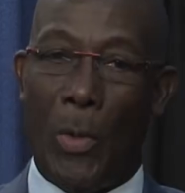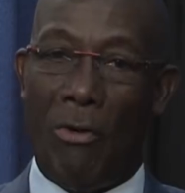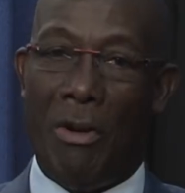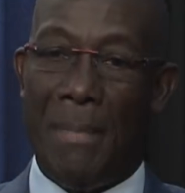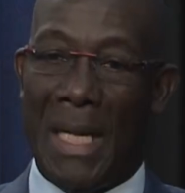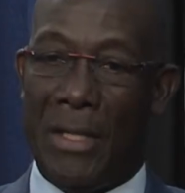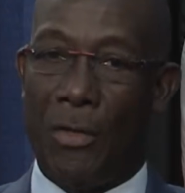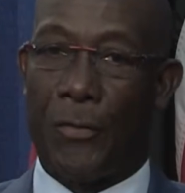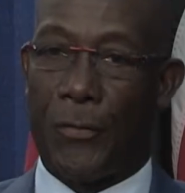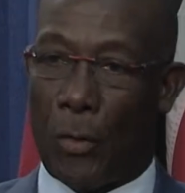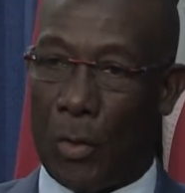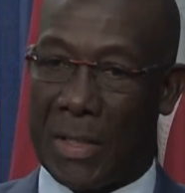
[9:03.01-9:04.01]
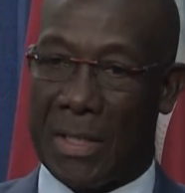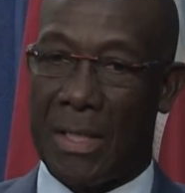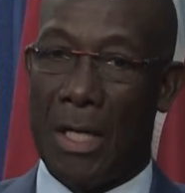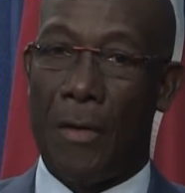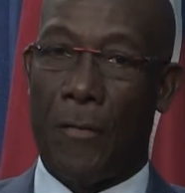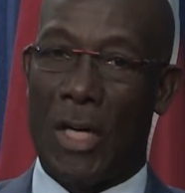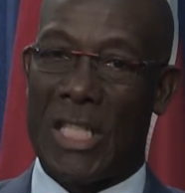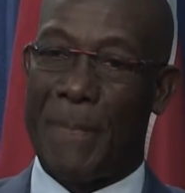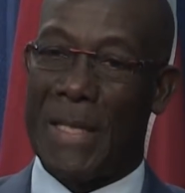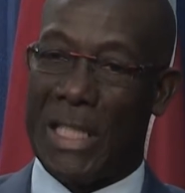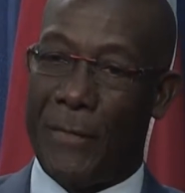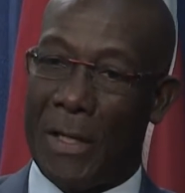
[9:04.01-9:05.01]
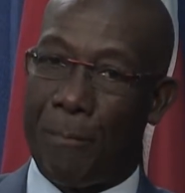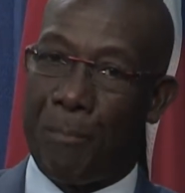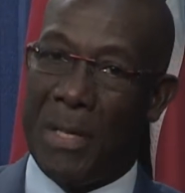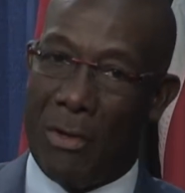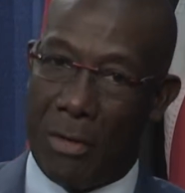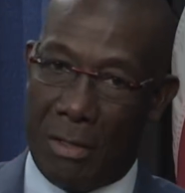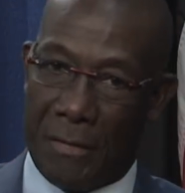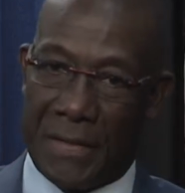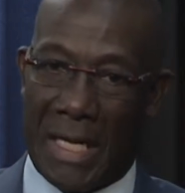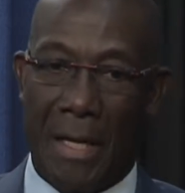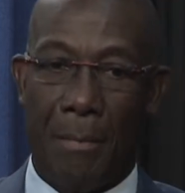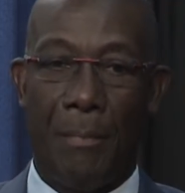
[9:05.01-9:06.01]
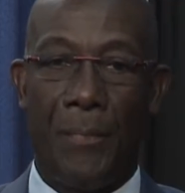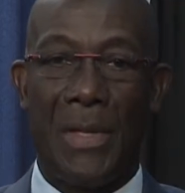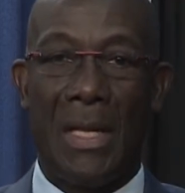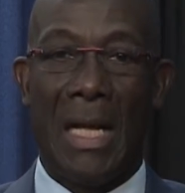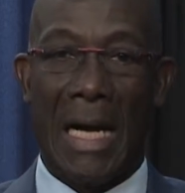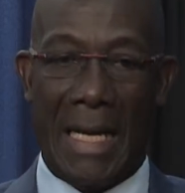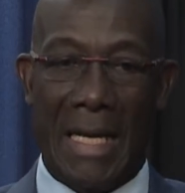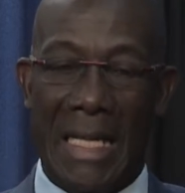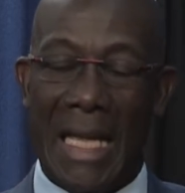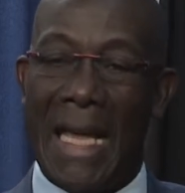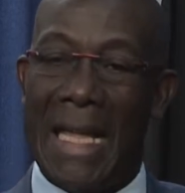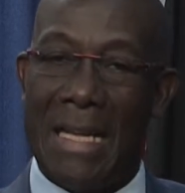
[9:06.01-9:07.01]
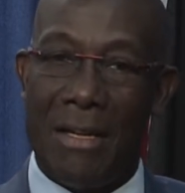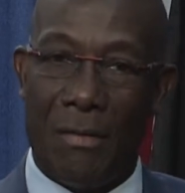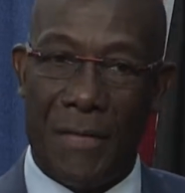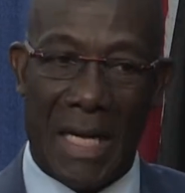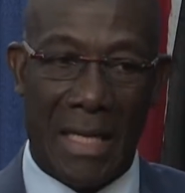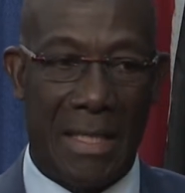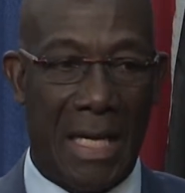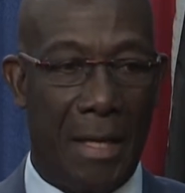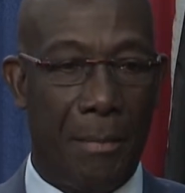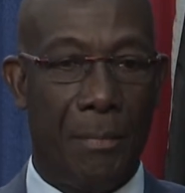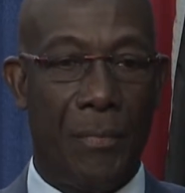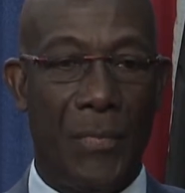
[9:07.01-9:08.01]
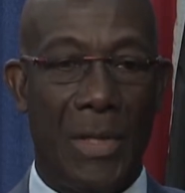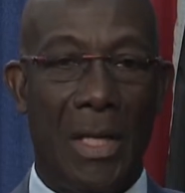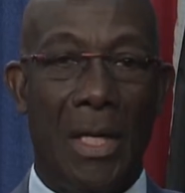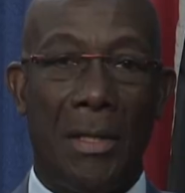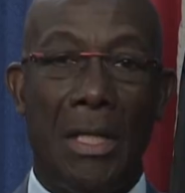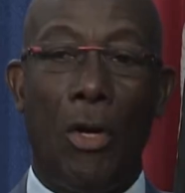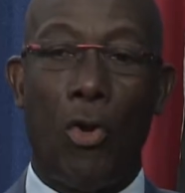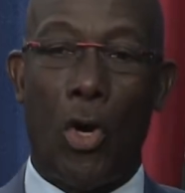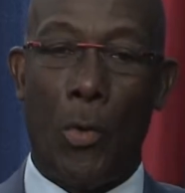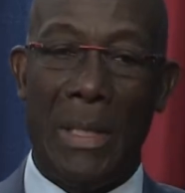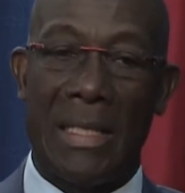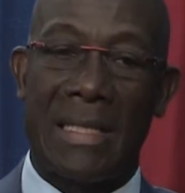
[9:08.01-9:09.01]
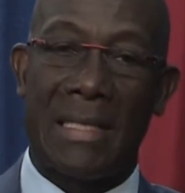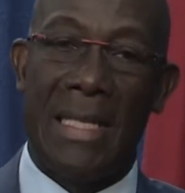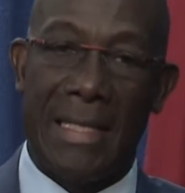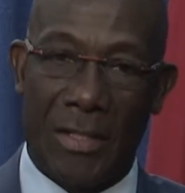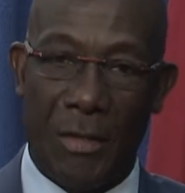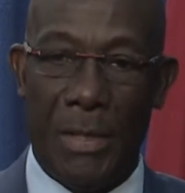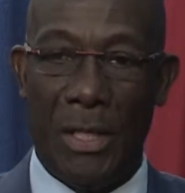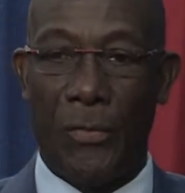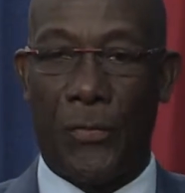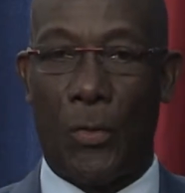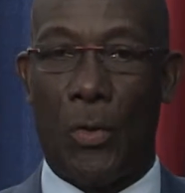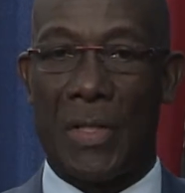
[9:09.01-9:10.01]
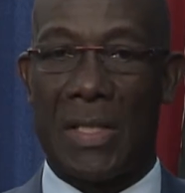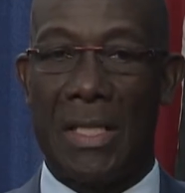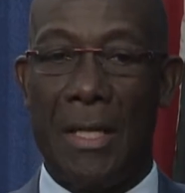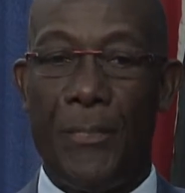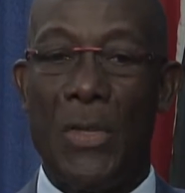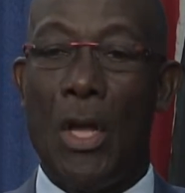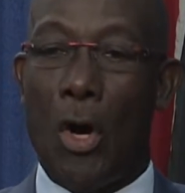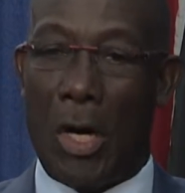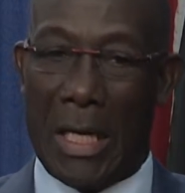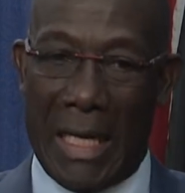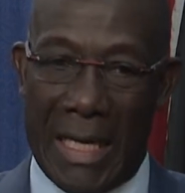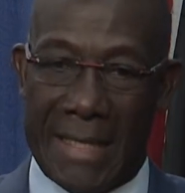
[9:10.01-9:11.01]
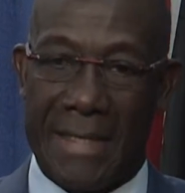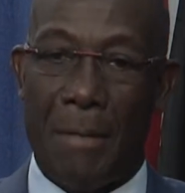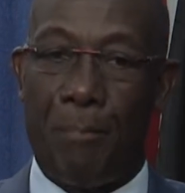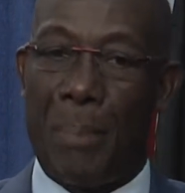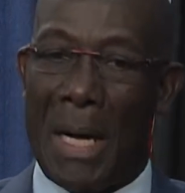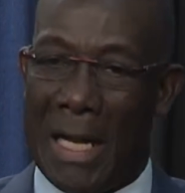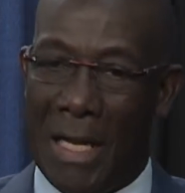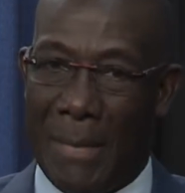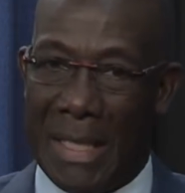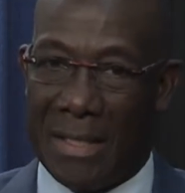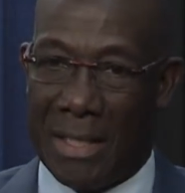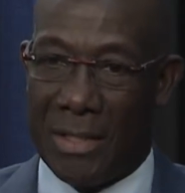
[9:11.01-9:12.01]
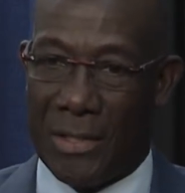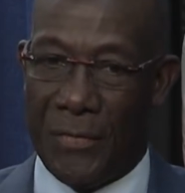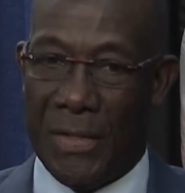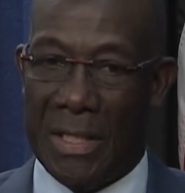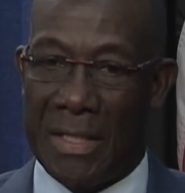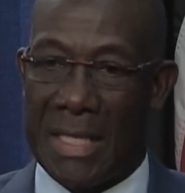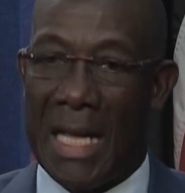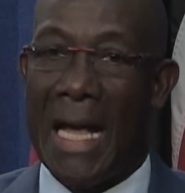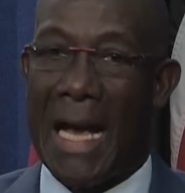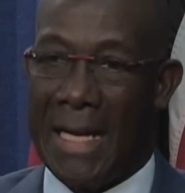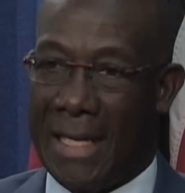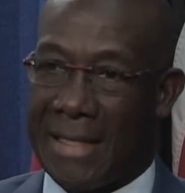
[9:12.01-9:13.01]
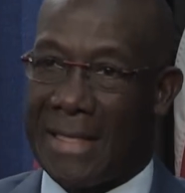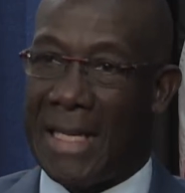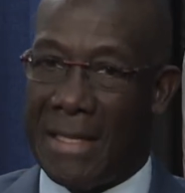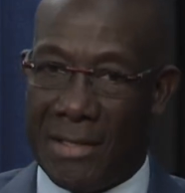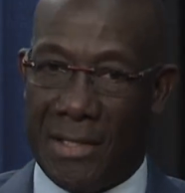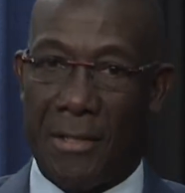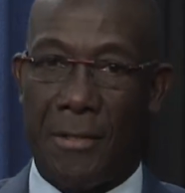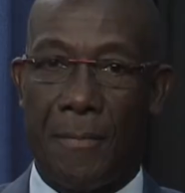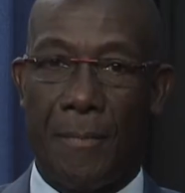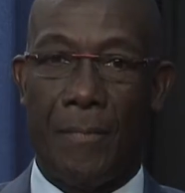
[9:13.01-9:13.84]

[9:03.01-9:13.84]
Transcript: will remain in force for a specific period of time, and at the end of that time, the law will cease to be in force unless the Parliament intervenes and extends it.